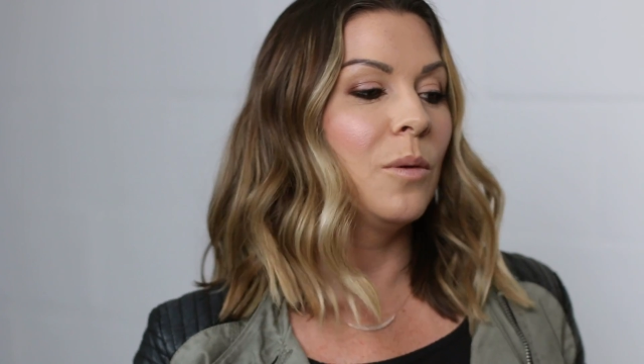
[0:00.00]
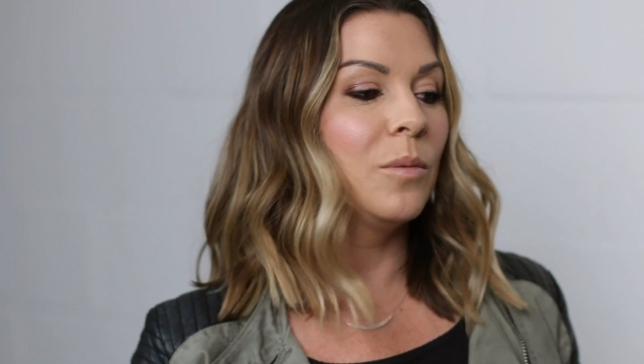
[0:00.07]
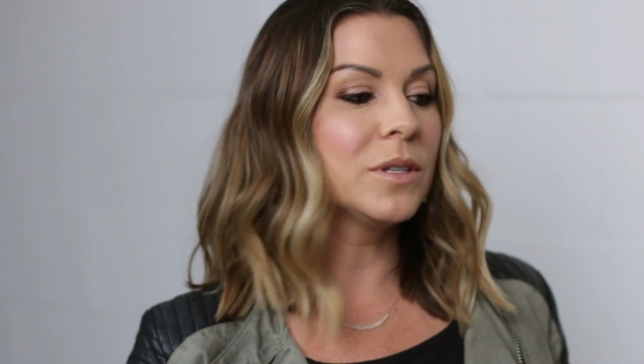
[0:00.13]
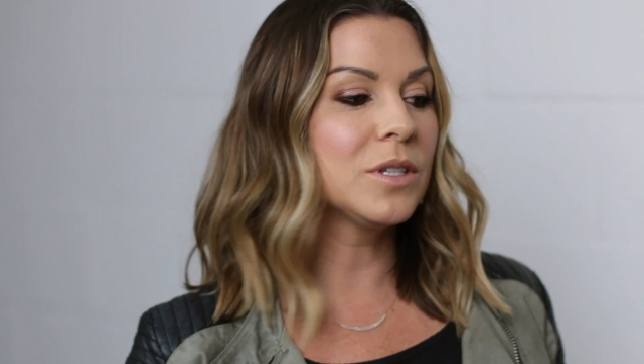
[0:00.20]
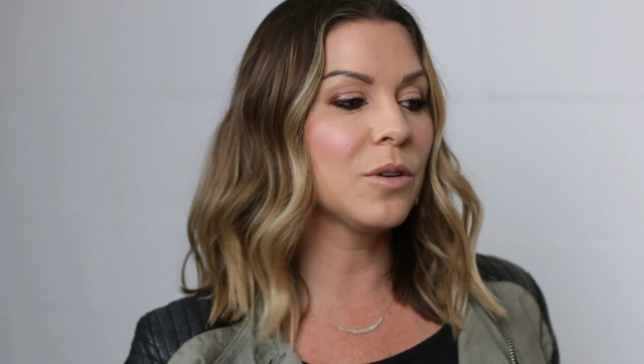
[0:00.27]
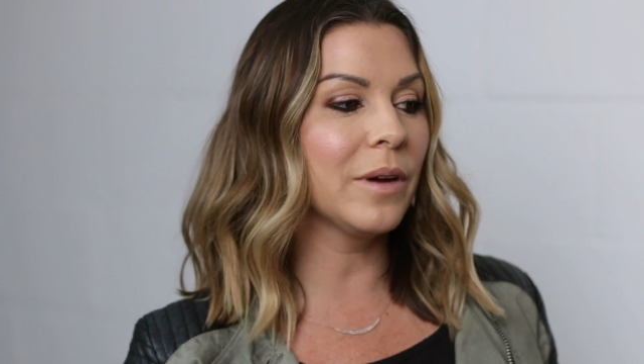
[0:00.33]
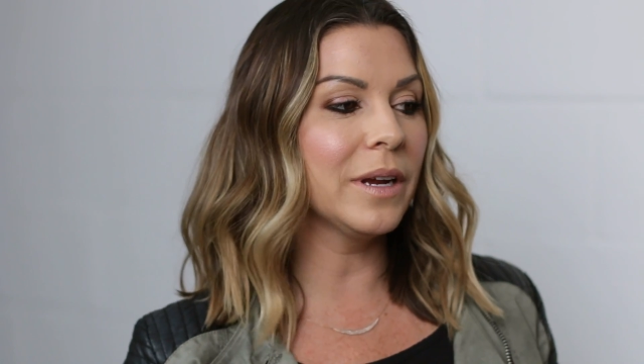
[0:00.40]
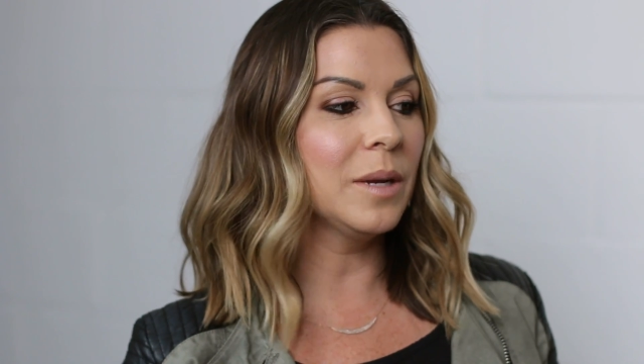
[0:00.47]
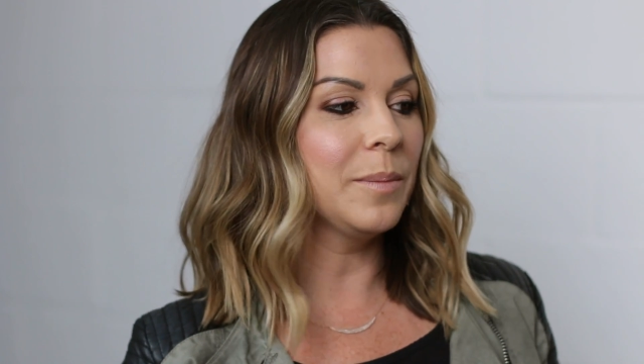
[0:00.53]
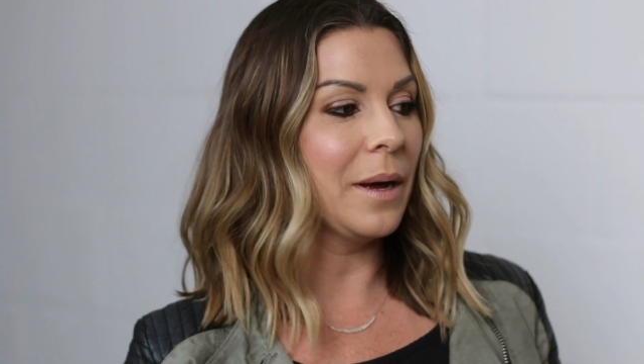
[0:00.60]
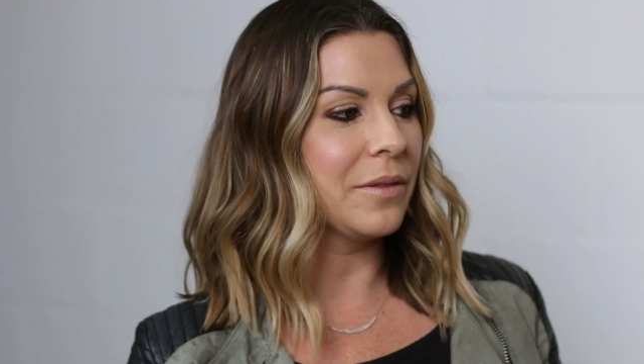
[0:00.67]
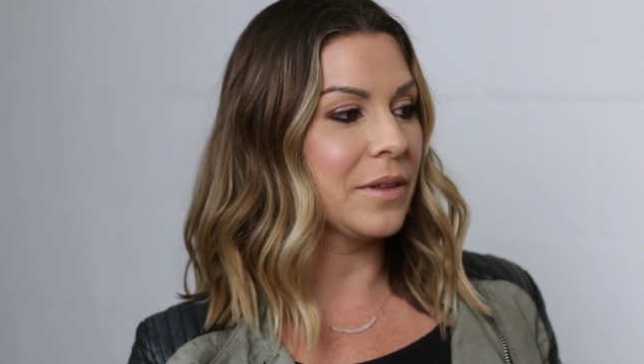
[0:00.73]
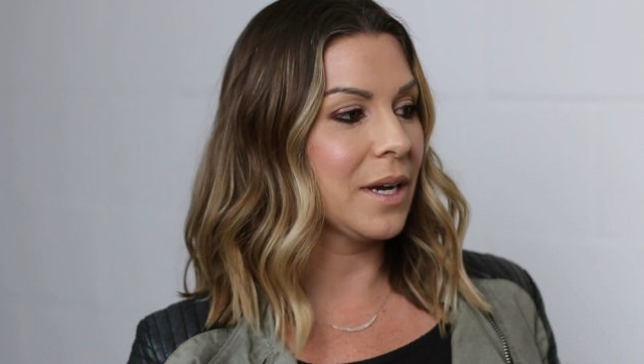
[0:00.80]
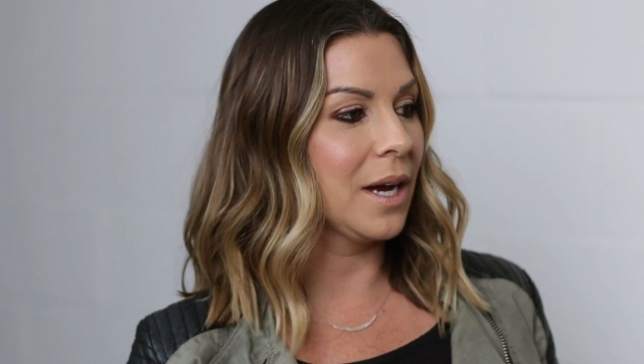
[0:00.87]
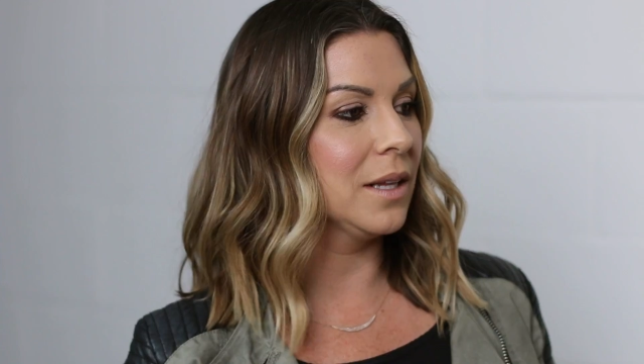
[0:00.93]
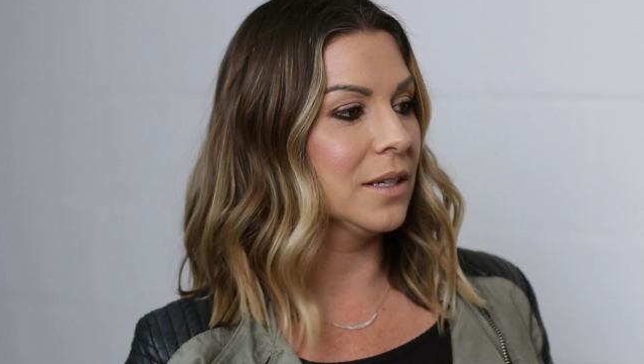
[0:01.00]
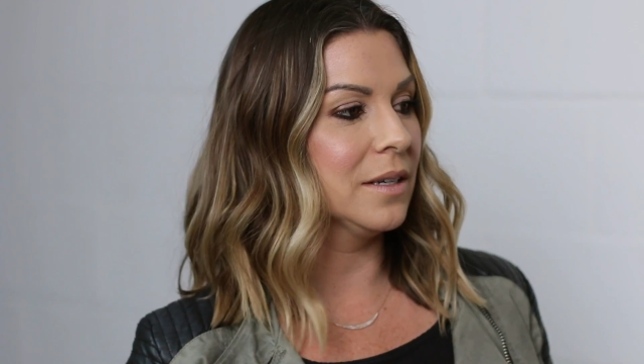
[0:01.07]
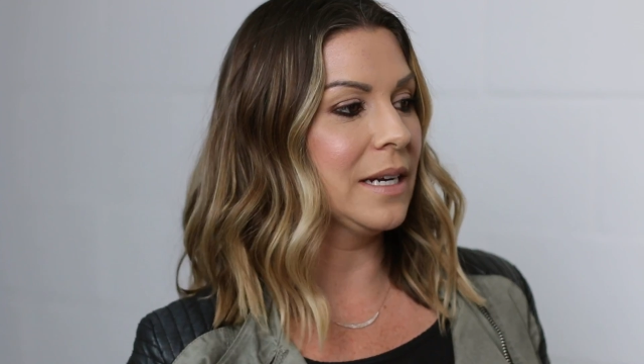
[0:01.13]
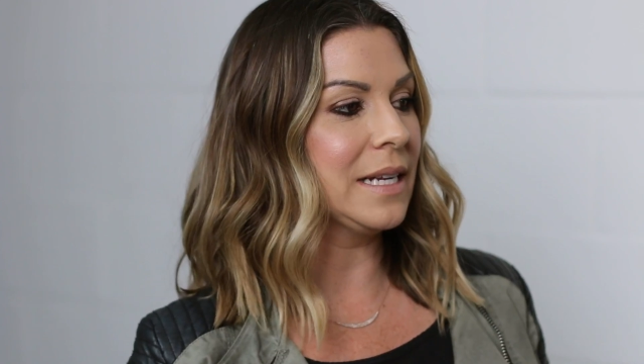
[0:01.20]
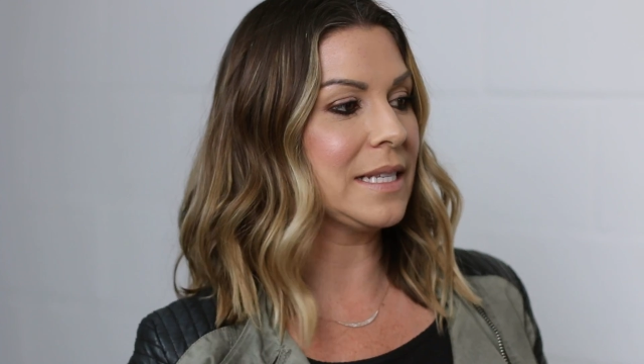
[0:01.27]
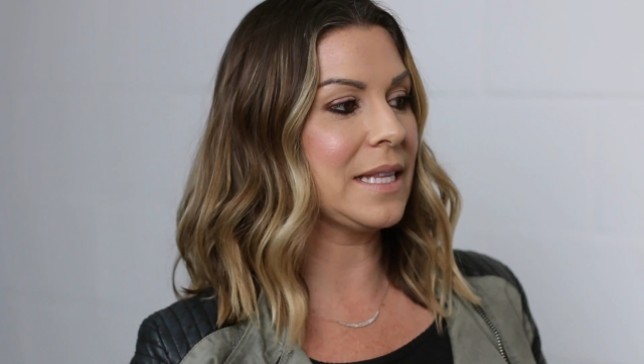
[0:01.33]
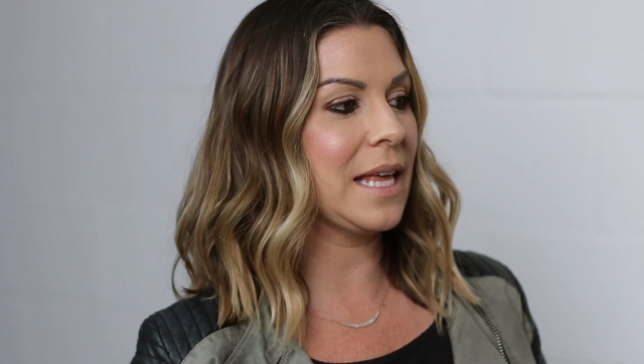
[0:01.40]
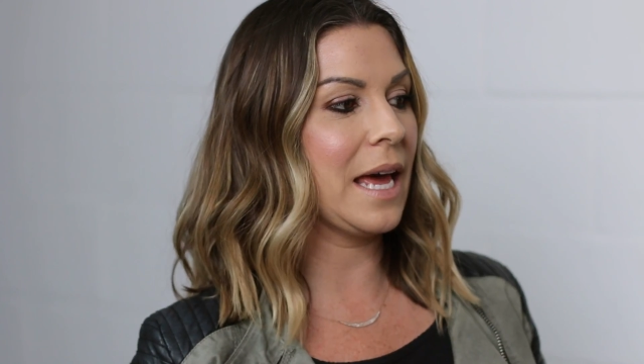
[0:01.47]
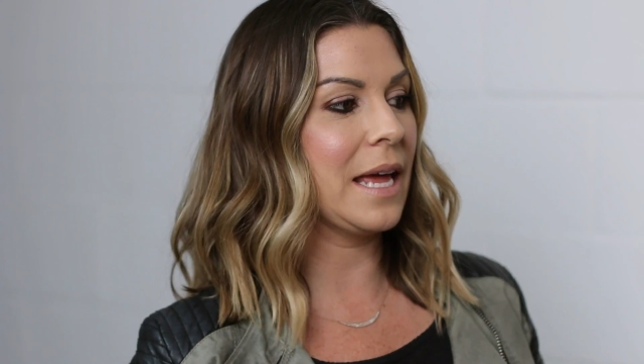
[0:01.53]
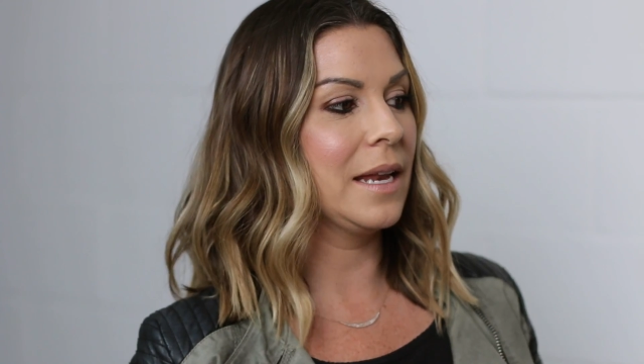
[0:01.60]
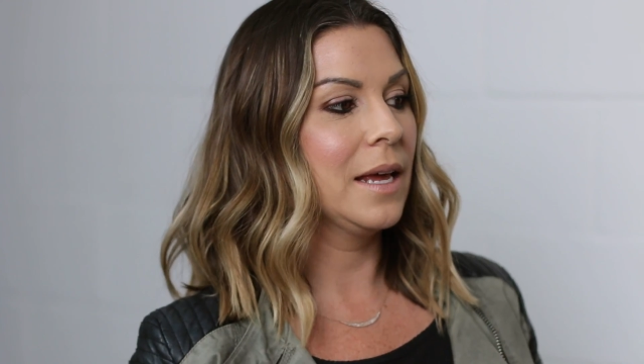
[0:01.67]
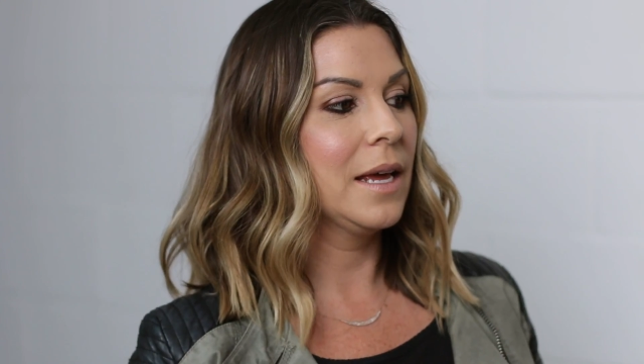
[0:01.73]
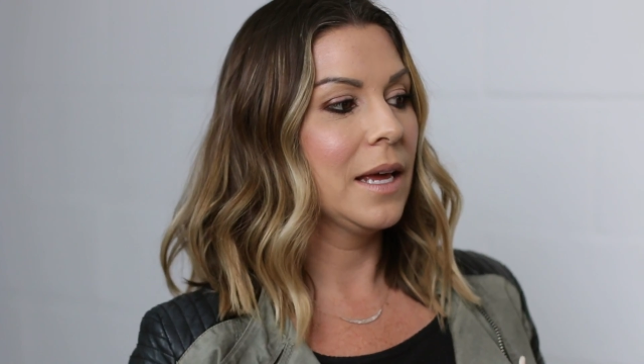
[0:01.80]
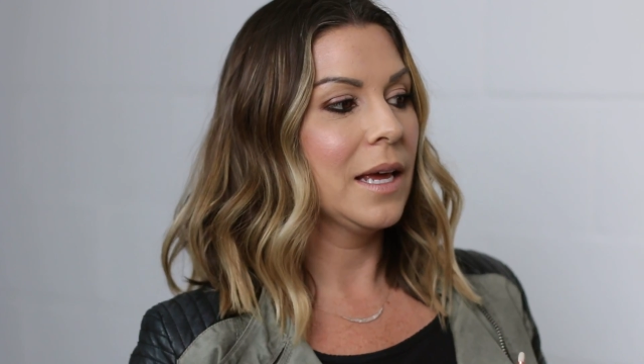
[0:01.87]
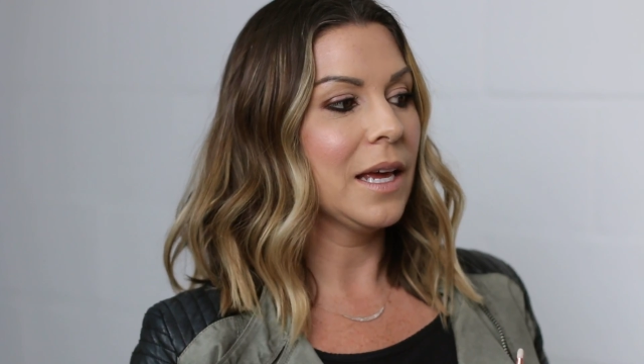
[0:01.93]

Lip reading: what's great about the color is that